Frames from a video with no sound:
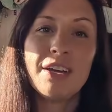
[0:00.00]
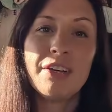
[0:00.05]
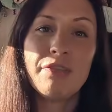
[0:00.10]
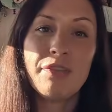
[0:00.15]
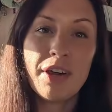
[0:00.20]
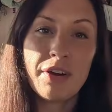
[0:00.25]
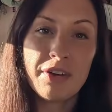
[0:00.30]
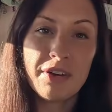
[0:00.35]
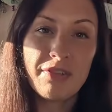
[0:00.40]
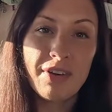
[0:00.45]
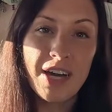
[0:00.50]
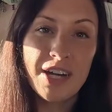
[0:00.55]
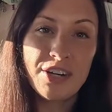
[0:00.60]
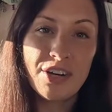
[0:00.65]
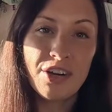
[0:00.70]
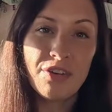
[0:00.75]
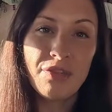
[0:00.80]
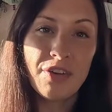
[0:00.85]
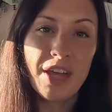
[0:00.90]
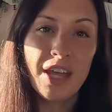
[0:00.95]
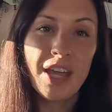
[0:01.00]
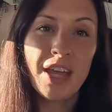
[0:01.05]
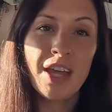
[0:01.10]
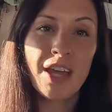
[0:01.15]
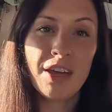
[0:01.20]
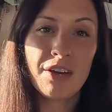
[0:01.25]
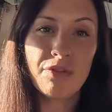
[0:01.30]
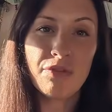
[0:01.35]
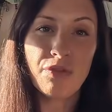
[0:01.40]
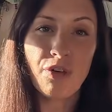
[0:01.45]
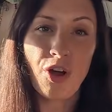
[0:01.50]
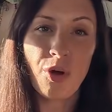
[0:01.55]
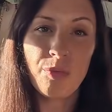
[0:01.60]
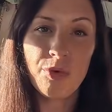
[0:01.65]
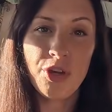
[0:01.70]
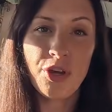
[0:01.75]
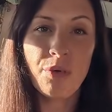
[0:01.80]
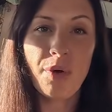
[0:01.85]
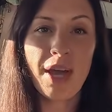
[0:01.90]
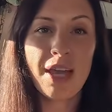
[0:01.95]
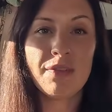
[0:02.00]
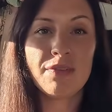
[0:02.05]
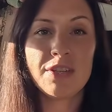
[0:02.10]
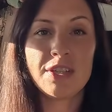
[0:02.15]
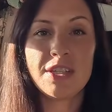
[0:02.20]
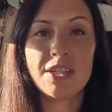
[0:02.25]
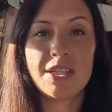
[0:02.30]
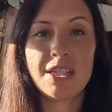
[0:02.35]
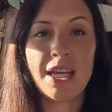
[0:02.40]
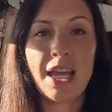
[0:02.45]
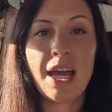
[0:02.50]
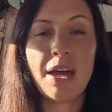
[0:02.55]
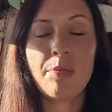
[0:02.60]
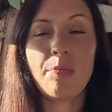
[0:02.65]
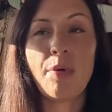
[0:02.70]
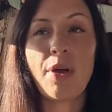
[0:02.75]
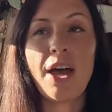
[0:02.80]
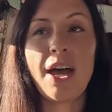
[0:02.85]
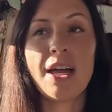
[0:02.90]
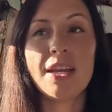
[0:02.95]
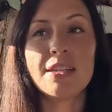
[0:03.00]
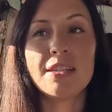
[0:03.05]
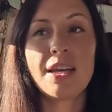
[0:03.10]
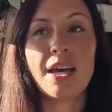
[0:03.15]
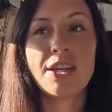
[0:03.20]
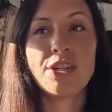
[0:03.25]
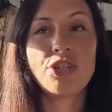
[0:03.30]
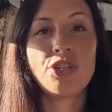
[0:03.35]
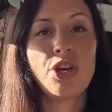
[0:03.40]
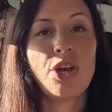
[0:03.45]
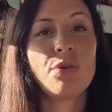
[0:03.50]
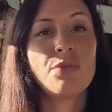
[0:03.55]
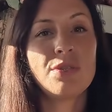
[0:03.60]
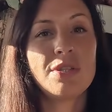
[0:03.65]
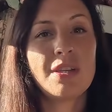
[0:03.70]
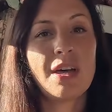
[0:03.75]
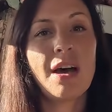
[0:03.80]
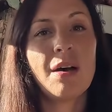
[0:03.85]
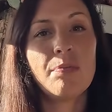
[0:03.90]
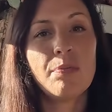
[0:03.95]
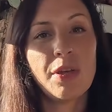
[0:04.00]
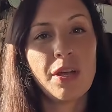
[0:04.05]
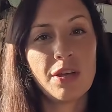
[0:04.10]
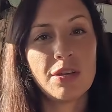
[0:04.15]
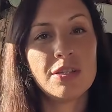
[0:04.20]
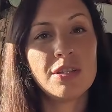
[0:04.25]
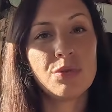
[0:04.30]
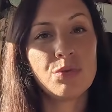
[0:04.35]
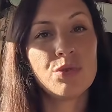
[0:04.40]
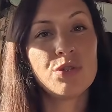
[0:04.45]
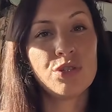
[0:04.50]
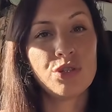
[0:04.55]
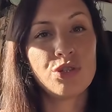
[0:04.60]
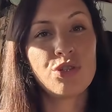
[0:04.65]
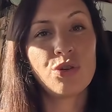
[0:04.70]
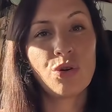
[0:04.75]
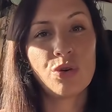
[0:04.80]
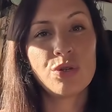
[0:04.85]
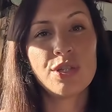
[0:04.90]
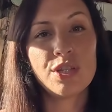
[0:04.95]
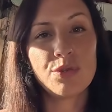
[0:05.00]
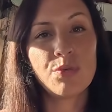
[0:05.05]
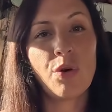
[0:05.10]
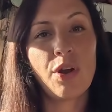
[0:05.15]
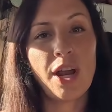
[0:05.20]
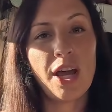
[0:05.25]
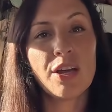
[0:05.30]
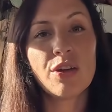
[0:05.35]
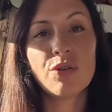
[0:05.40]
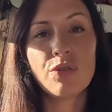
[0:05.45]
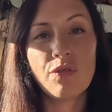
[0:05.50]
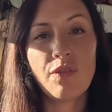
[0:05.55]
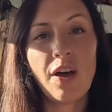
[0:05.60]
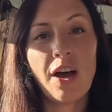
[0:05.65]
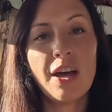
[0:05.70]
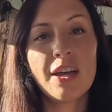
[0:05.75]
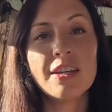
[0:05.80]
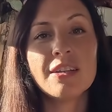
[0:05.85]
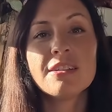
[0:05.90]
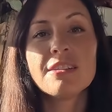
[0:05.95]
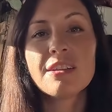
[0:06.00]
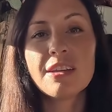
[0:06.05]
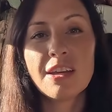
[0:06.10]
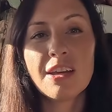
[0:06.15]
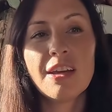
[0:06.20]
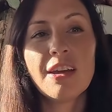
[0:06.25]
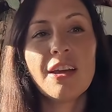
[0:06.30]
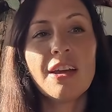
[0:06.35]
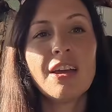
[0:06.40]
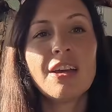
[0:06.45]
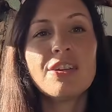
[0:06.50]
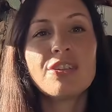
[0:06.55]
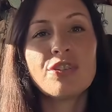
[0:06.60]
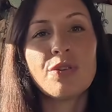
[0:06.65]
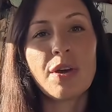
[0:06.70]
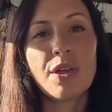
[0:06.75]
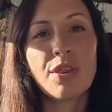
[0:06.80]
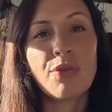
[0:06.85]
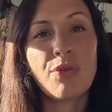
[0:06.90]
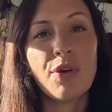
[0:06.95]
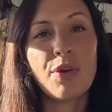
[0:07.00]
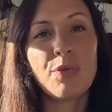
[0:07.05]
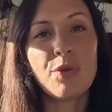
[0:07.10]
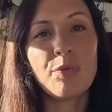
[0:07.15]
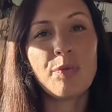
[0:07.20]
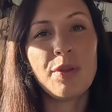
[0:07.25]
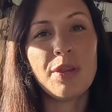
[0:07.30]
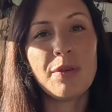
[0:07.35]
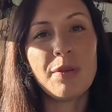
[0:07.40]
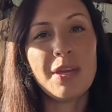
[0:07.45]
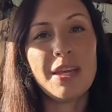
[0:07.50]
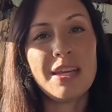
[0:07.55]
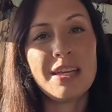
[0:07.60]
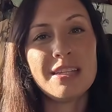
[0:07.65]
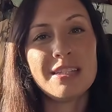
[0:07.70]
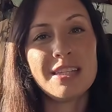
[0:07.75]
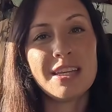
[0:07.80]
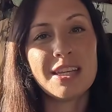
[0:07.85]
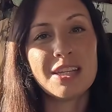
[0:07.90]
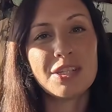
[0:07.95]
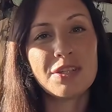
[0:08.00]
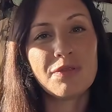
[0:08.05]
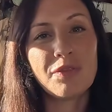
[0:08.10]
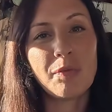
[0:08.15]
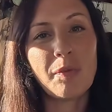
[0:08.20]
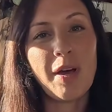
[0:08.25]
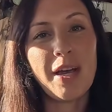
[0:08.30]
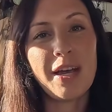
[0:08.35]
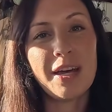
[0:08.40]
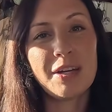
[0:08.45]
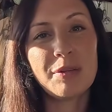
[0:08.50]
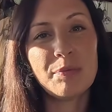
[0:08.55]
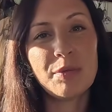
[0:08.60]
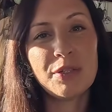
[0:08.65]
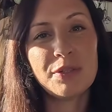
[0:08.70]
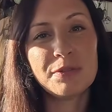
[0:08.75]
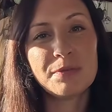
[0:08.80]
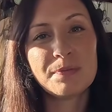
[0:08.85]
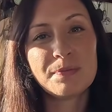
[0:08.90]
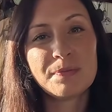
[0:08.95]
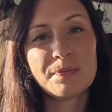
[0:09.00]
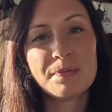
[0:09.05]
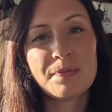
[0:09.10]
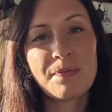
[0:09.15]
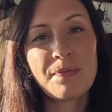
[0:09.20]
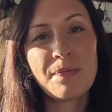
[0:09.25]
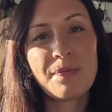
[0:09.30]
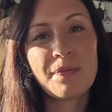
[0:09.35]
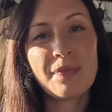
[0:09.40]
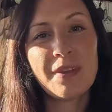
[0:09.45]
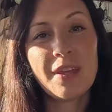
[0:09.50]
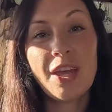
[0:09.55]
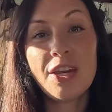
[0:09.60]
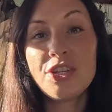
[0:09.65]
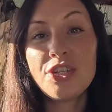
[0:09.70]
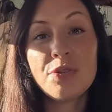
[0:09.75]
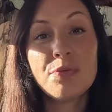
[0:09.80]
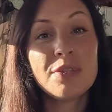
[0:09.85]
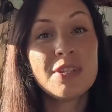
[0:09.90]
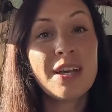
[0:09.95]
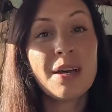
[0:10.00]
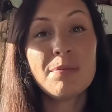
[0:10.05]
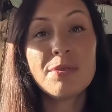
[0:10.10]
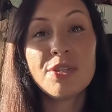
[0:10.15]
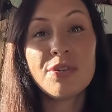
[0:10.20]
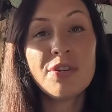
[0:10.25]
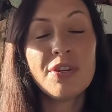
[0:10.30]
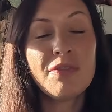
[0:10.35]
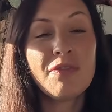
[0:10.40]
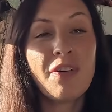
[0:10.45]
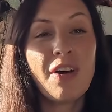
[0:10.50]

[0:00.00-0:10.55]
ferry ride over here from Newhaven to Dieppe and I chose that because it was the shortest one I could find. So I thought it would be the easiest for my animal. And she was absolutely